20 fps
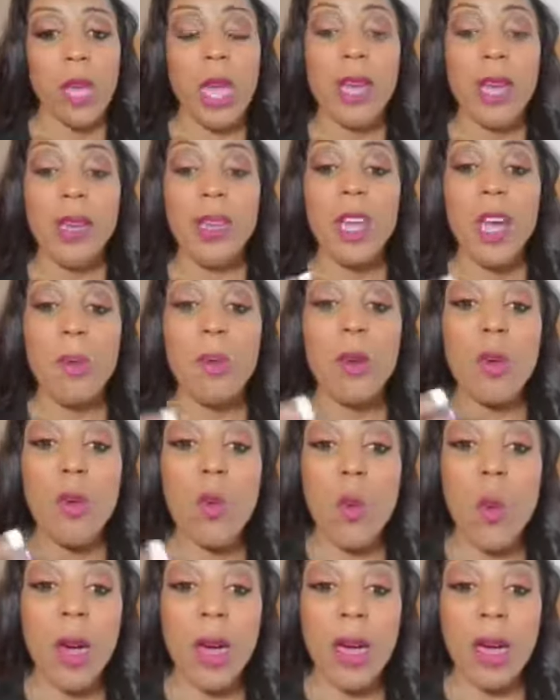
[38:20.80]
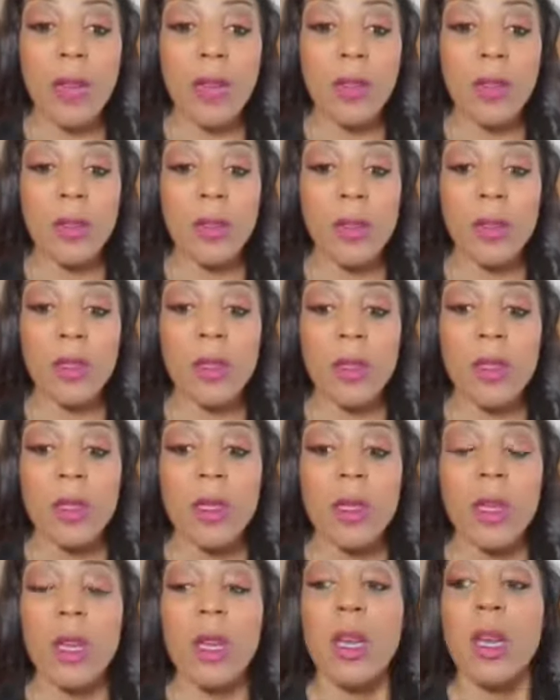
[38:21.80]
And number one,
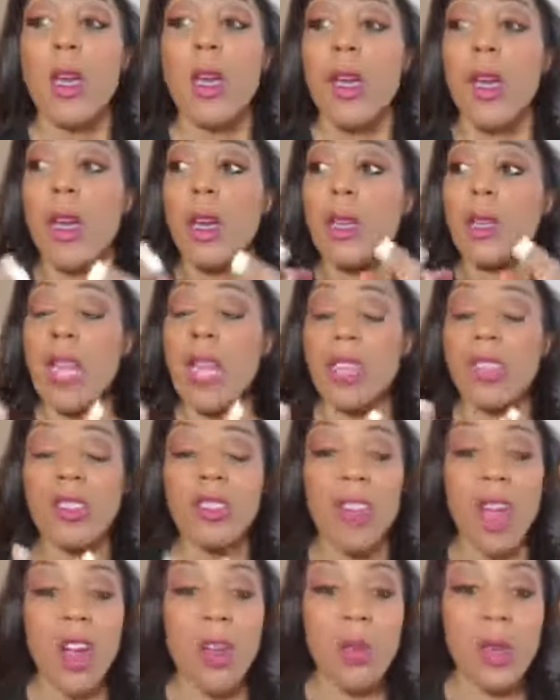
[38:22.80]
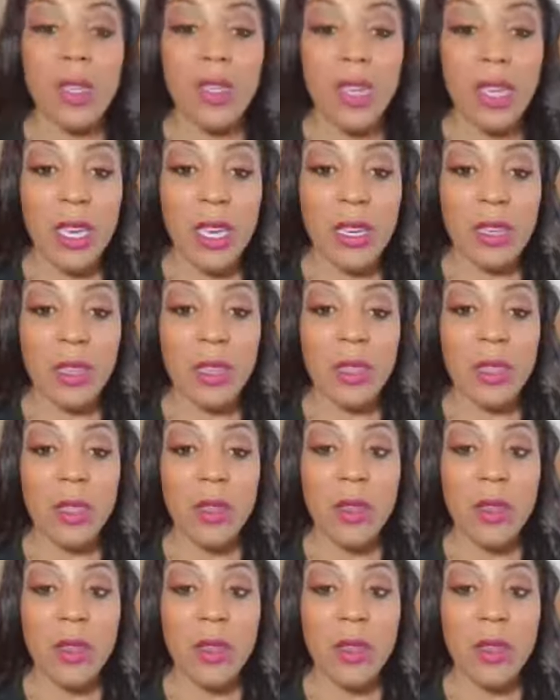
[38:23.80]
let's start with this.